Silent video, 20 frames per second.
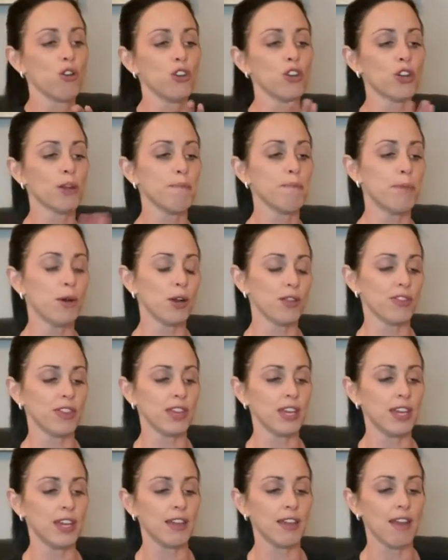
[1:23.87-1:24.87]
you can put
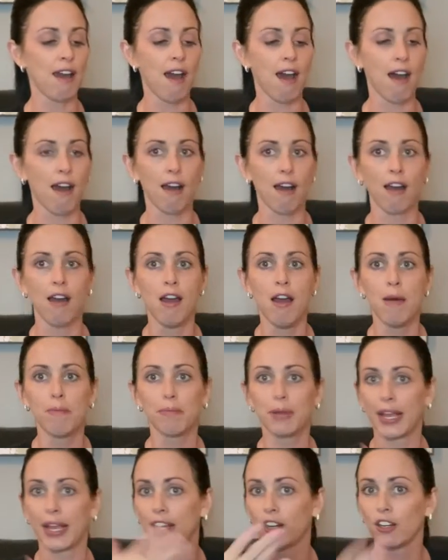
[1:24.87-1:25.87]
the
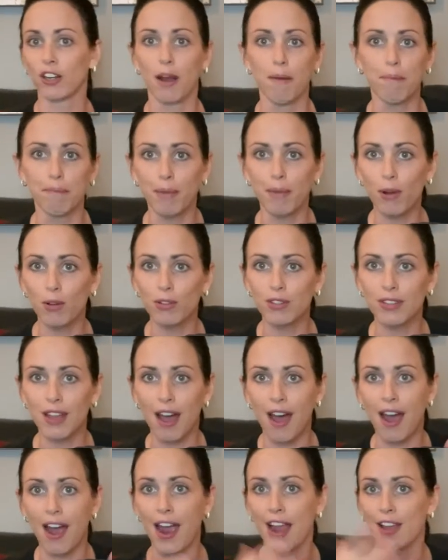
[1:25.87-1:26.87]
planner on both
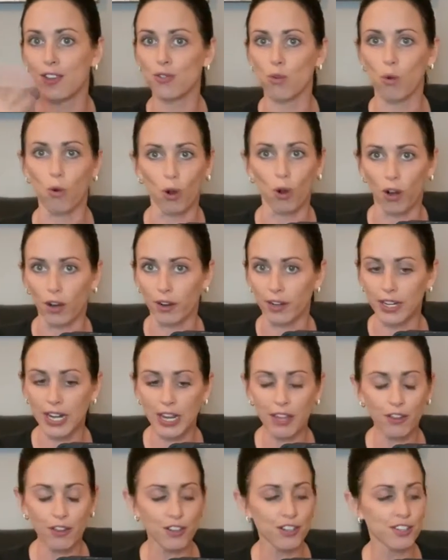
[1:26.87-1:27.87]
sides or
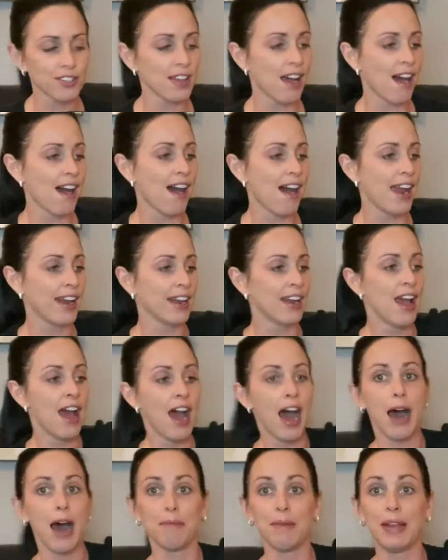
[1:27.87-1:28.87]
neither side.
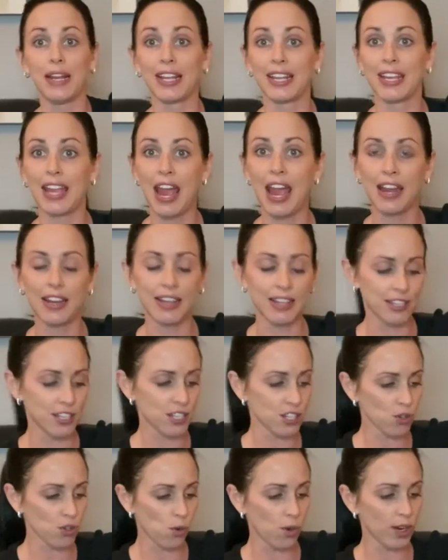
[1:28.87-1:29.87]
And again, this is
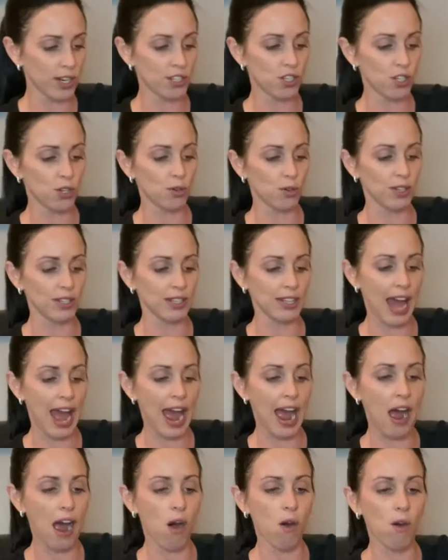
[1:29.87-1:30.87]
going to
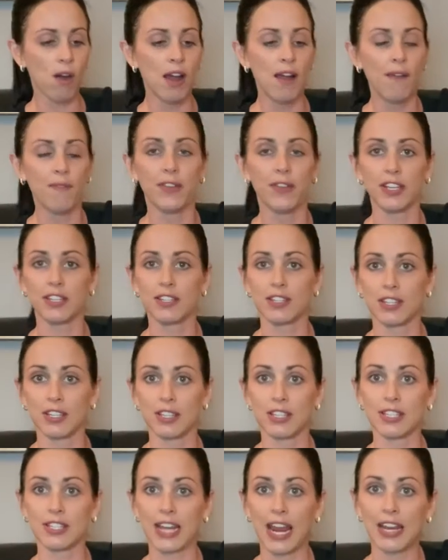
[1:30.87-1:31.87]
allow this to
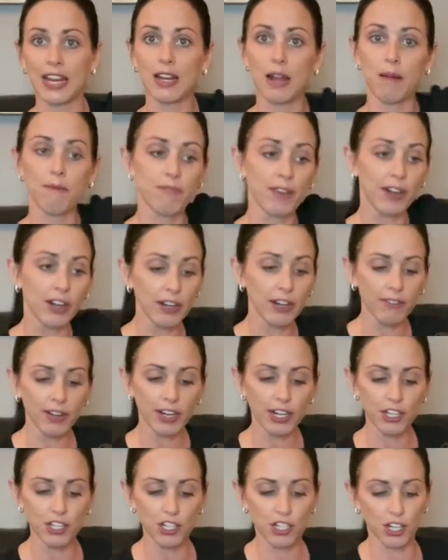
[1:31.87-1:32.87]
stand up very, very
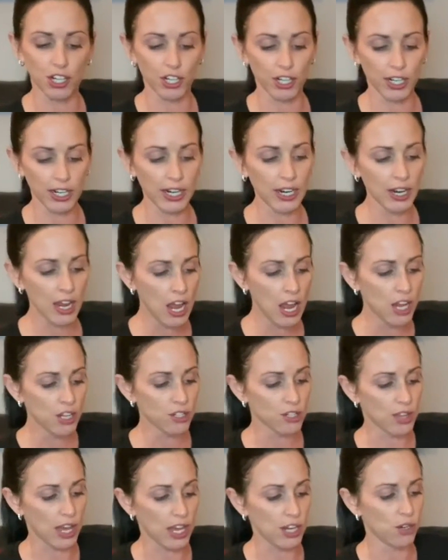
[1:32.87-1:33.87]
sturdy so
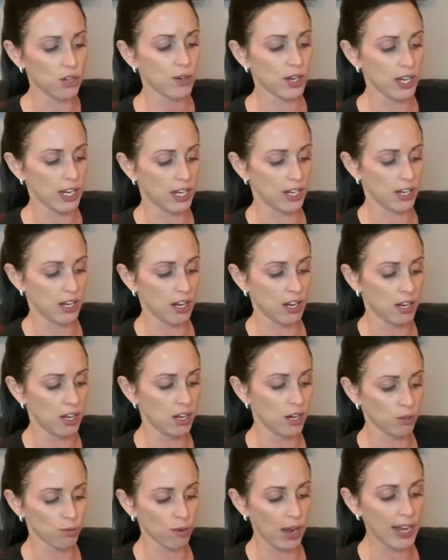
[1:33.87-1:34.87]
that you can
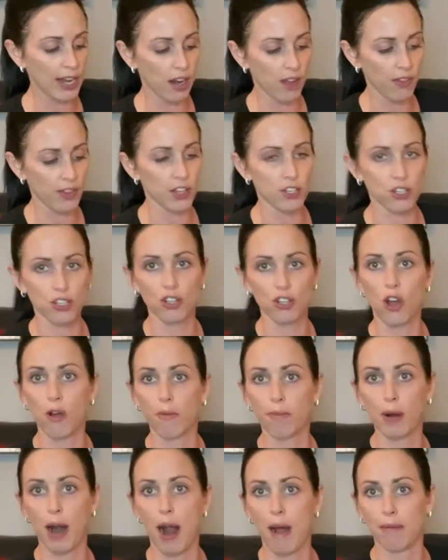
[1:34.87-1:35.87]
write on this no
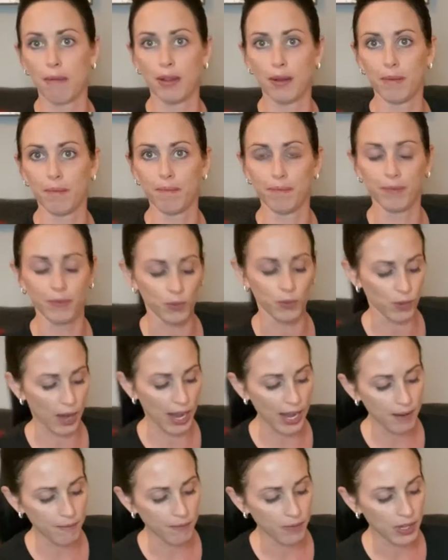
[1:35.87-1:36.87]
problem,
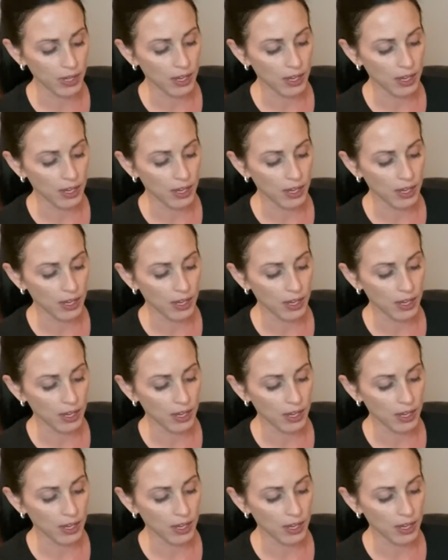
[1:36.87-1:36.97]
right?